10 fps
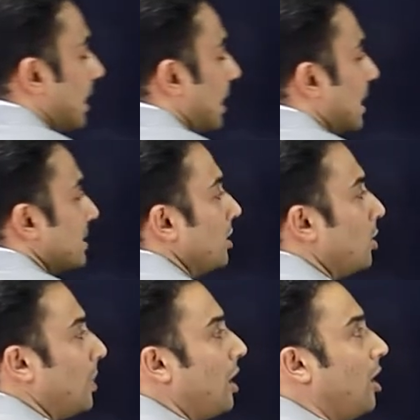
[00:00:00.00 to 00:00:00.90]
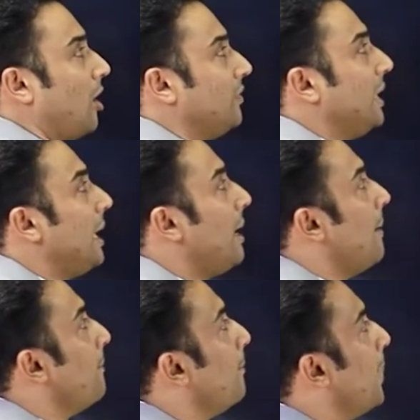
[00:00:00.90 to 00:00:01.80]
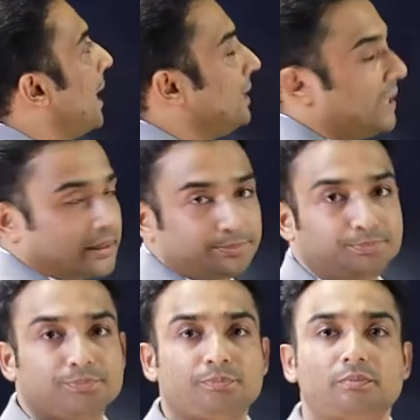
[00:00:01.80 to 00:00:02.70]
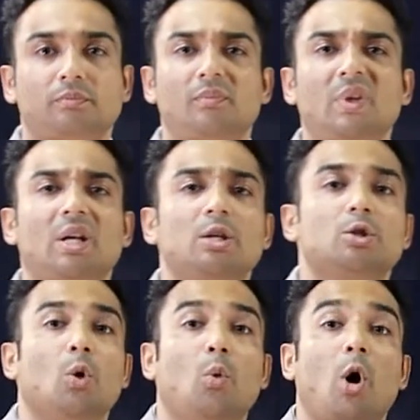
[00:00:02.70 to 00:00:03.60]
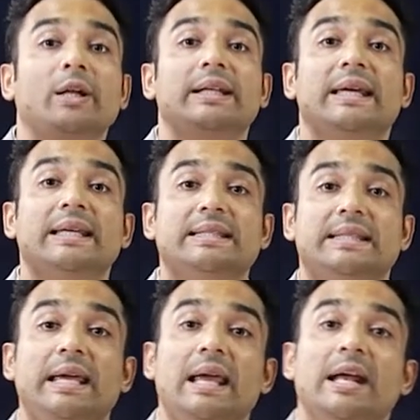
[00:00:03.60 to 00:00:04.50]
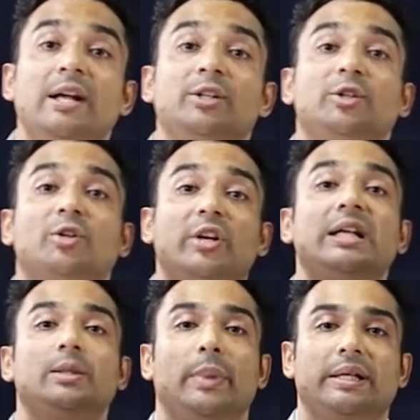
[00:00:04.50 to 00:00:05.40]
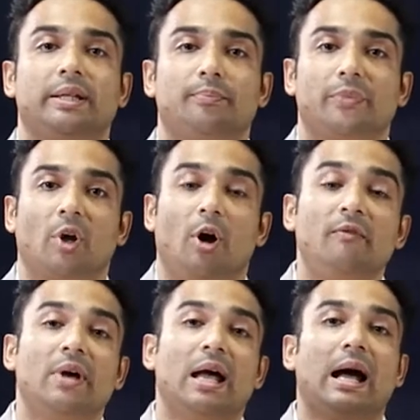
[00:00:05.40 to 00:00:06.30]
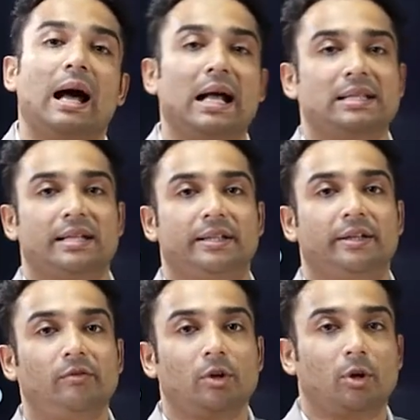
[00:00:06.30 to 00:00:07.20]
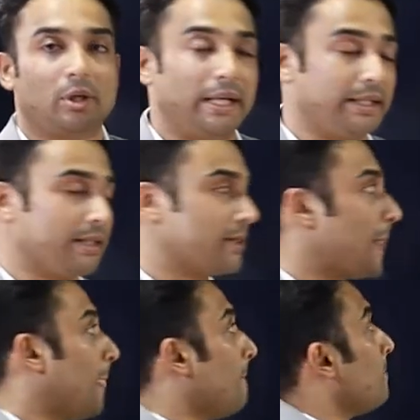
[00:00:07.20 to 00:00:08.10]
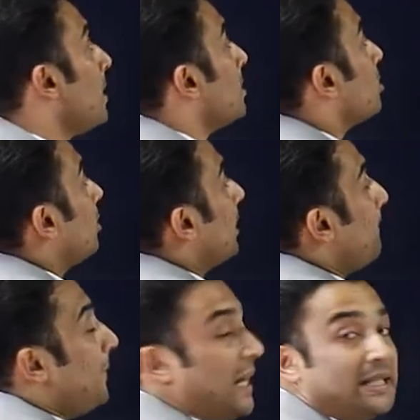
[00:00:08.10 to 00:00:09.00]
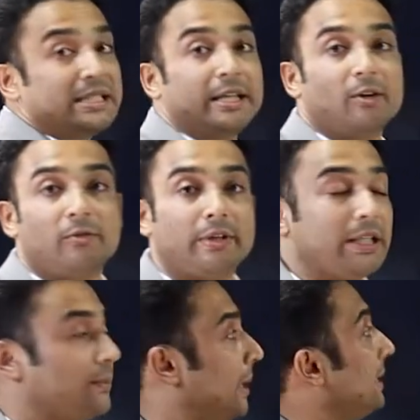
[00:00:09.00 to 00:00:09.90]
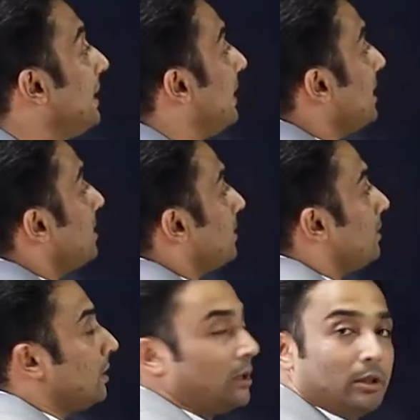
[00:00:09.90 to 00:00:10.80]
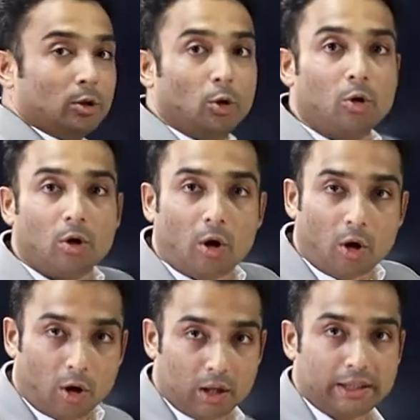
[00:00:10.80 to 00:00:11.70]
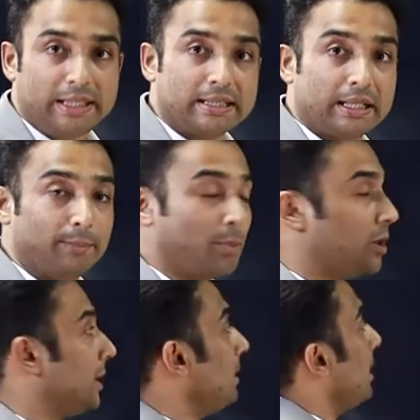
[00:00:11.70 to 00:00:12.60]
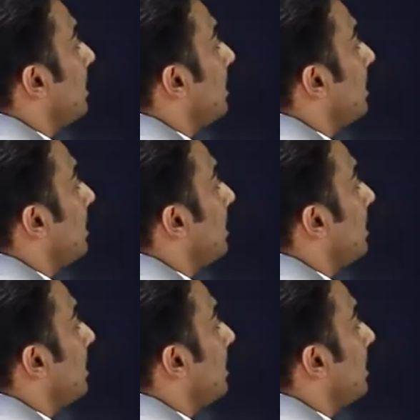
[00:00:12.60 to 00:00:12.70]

carcinoma of the bile duct. So what is the treatment of ulcerative colitis? So the mainstay of treatment is, though all these are important,